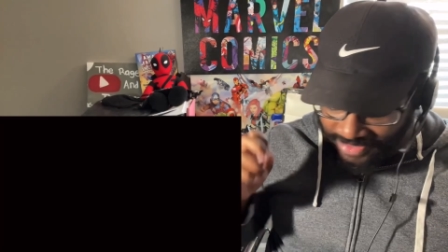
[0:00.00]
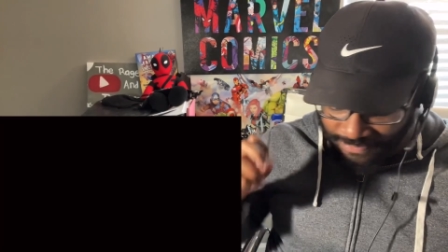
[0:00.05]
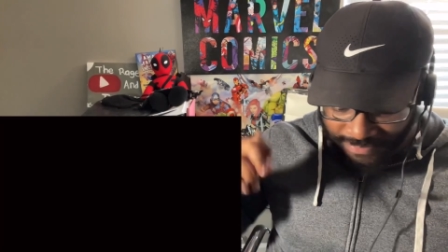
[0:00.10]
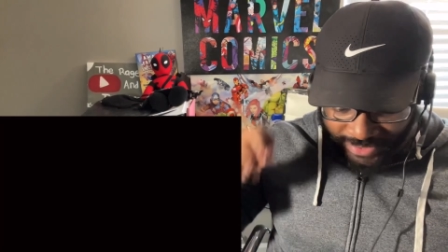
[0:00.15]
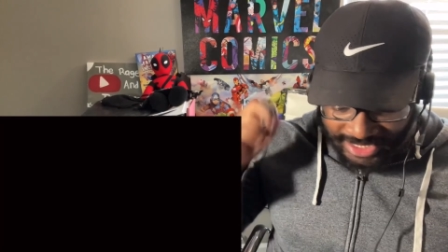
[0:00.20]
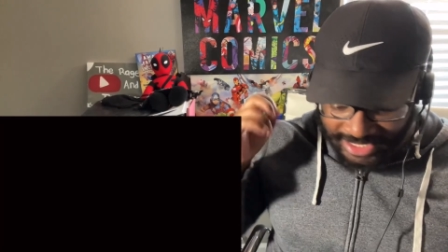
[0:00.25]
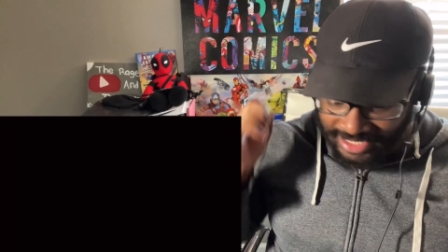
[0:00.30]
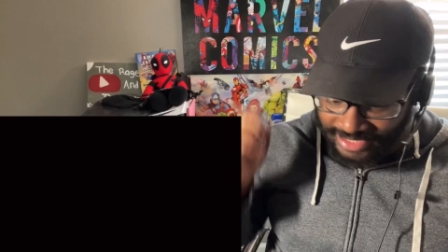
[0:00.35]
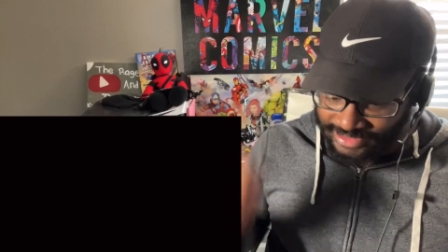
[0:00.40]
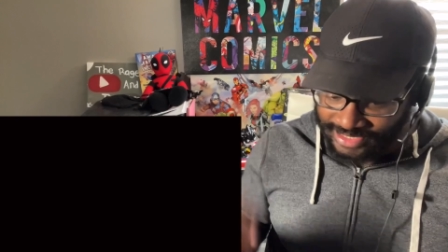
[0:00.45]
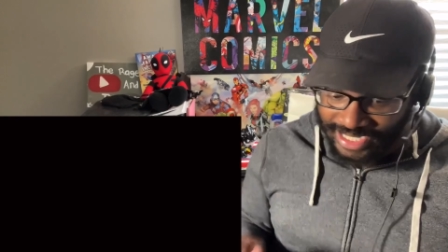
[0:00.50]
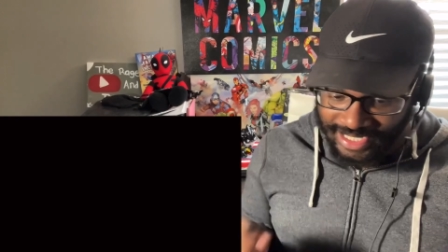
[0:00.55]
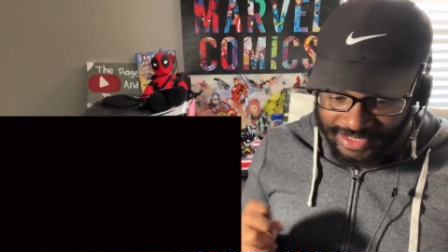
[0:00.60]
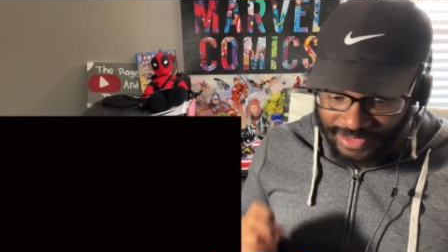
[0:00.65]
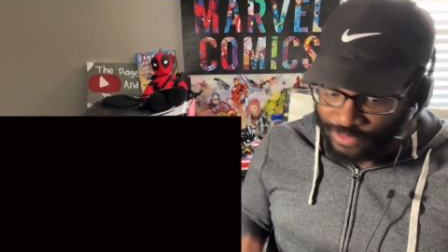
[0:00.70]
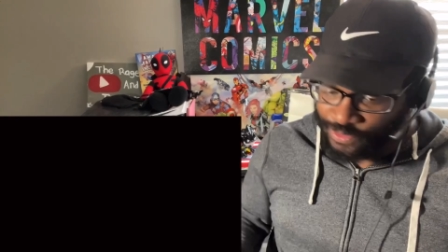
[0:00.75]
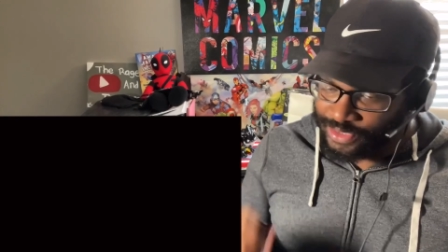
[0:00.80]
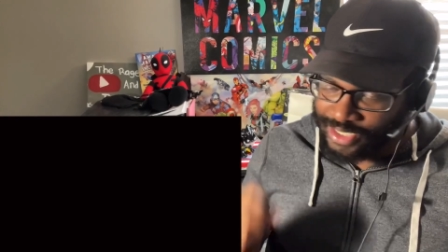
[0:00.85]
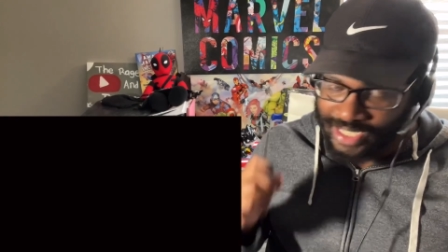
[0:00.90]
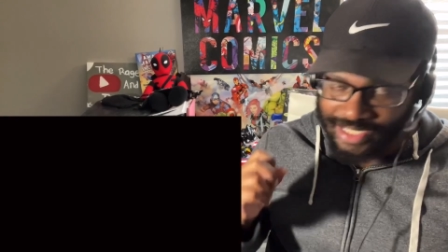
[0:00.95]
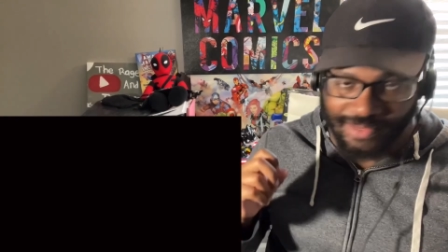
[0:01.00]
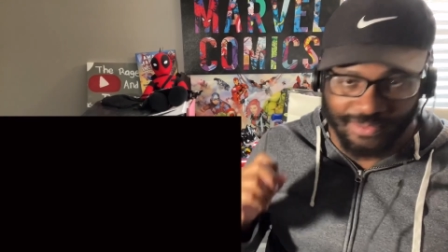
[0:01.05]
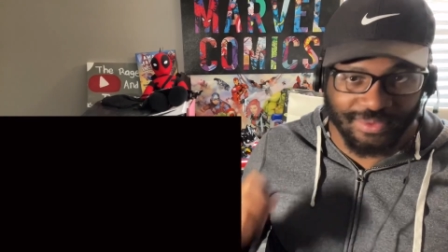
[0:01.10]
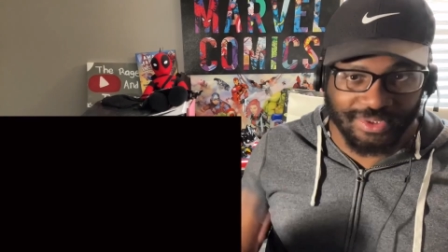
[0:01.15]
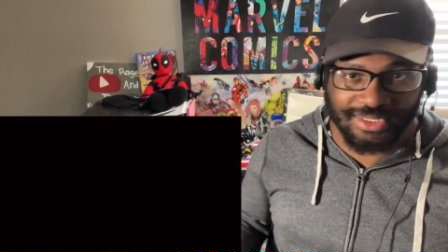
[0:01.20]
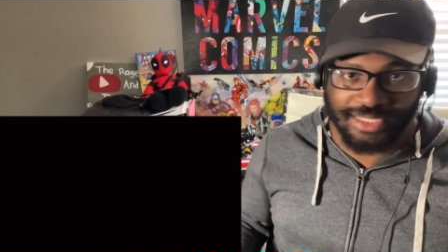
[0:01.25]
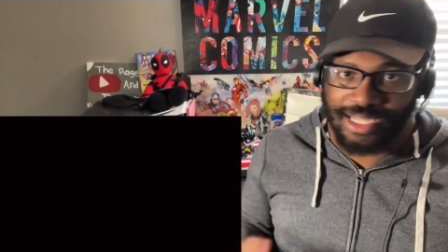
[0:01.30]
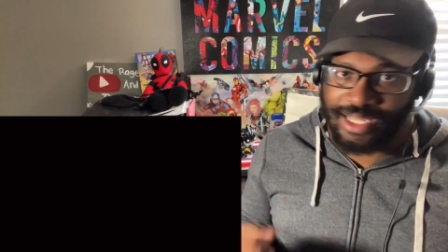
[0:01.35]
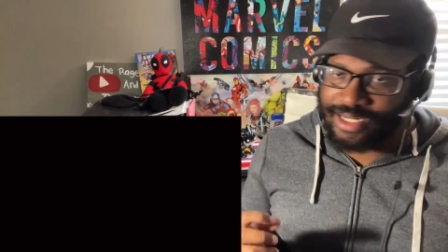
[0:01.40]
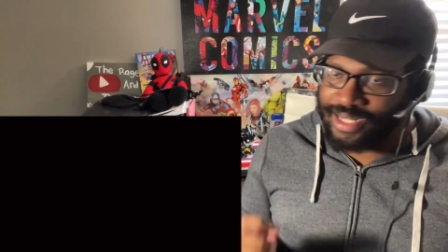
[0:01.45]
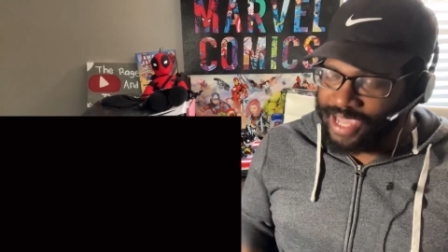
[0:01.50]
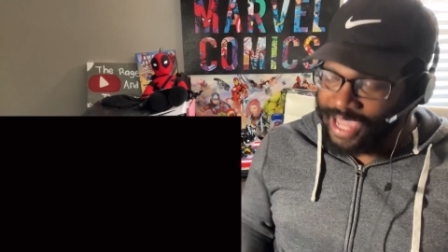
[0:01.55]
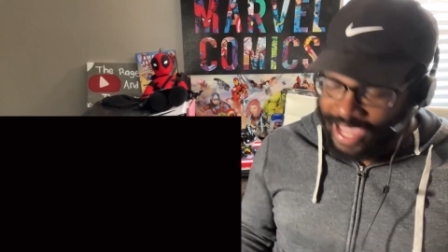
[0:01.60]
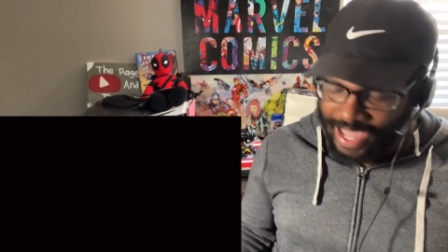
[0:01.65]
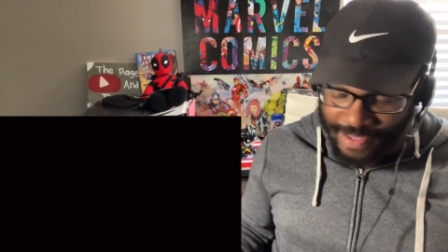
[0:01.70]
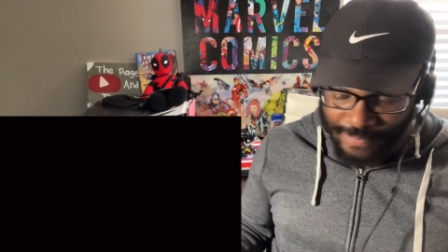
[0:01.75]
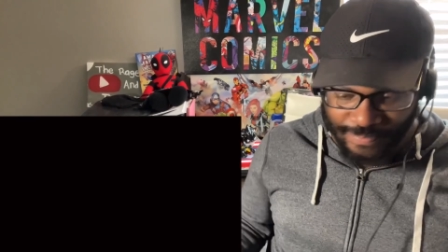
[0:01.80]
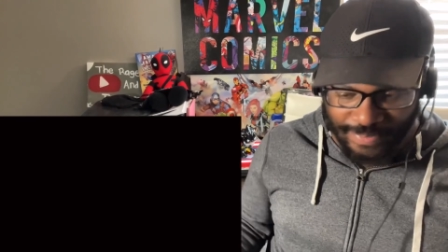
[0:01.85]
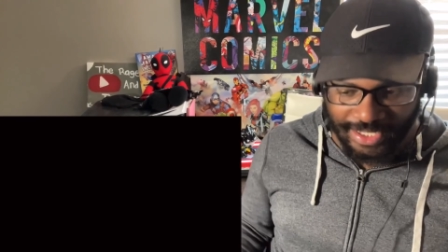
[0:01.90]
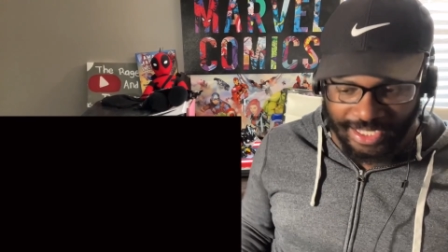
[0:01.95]
because I knew that it was gonna
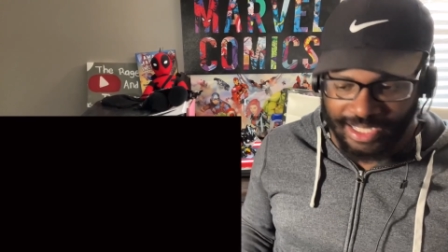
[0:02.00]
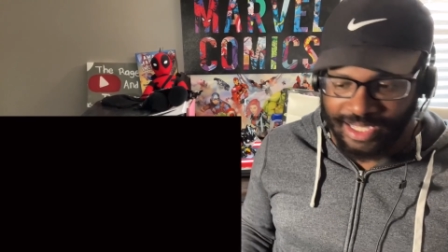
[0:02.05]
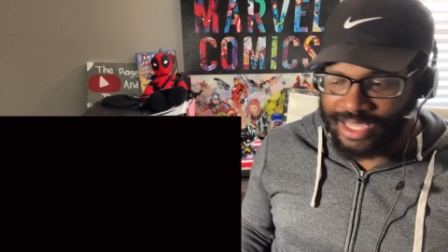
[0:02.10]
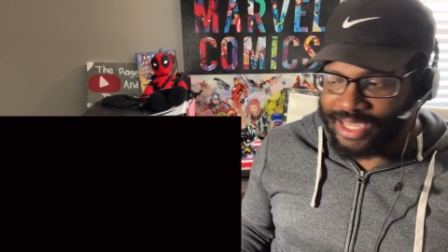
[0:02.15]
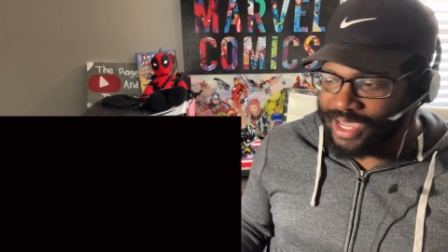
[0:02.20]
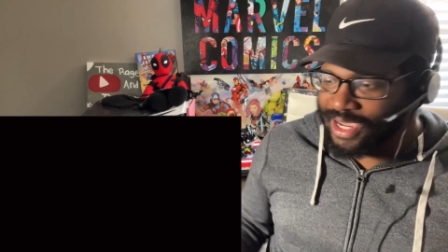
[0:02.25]
happen,